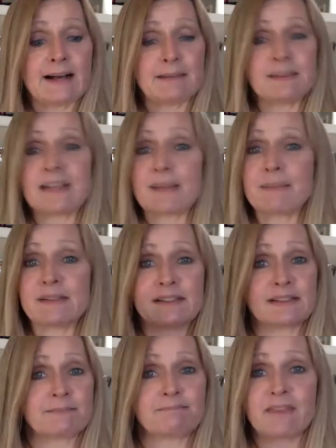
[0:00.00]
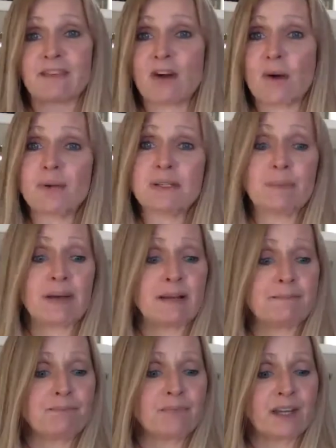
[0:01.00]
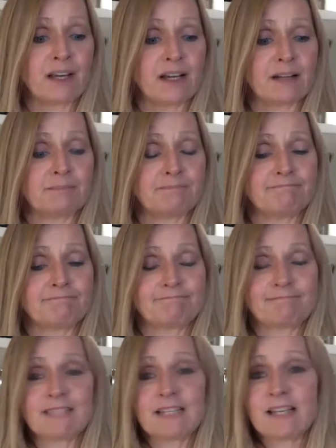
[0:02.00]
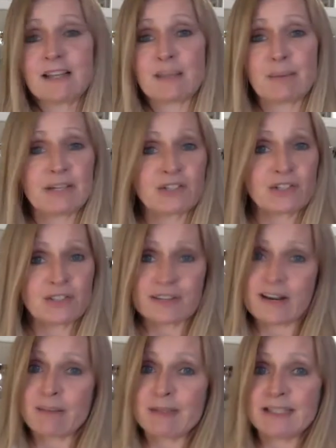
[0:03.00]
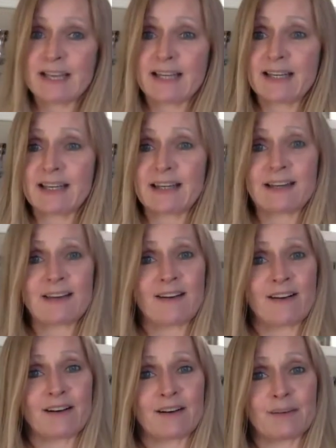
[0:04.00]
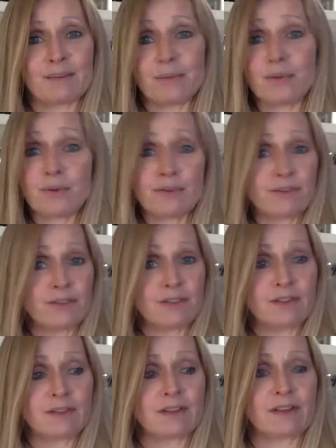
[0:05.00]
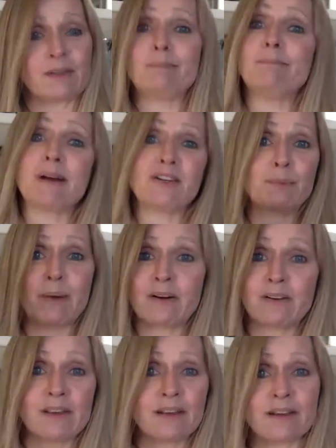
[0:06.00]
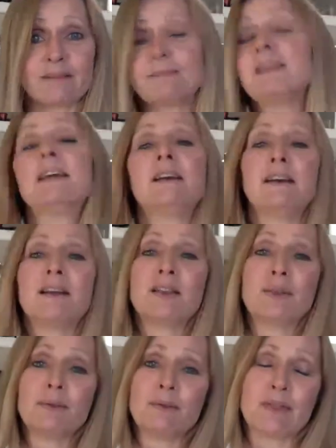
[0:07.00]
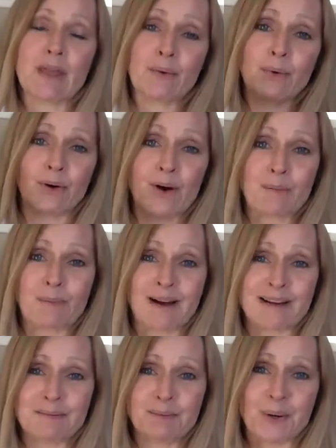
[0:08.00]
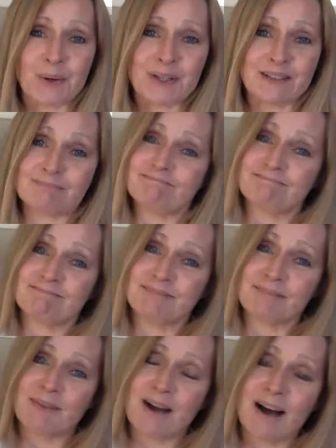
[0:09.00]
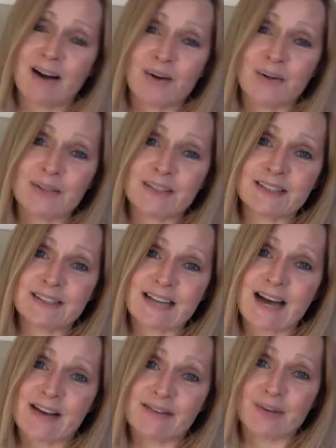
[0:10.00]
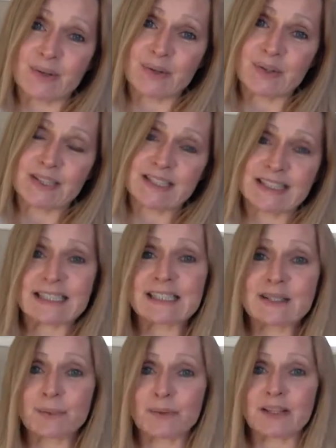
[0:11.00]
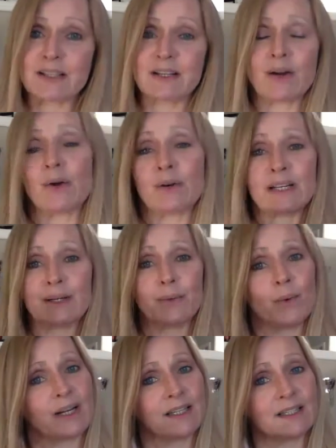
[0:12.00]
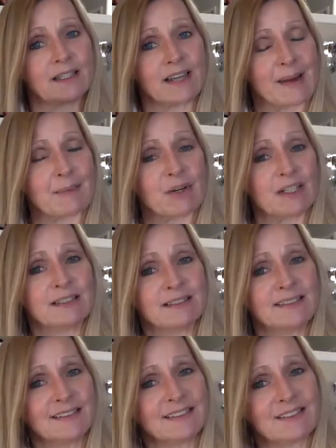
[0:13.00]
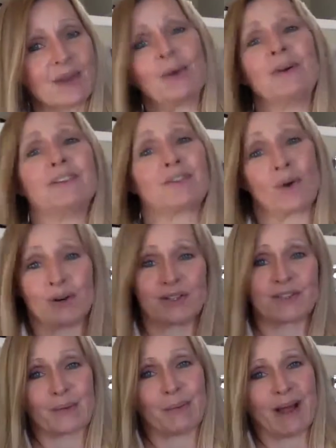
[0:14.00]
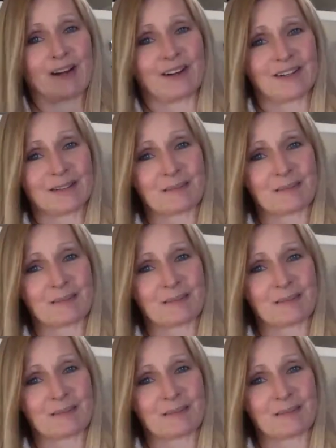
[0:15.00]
same as they've always been. The pictures that I've been taking are beautiful. They're much better than they were on my broken old iPhone 6 with only one camera. So of course they're better,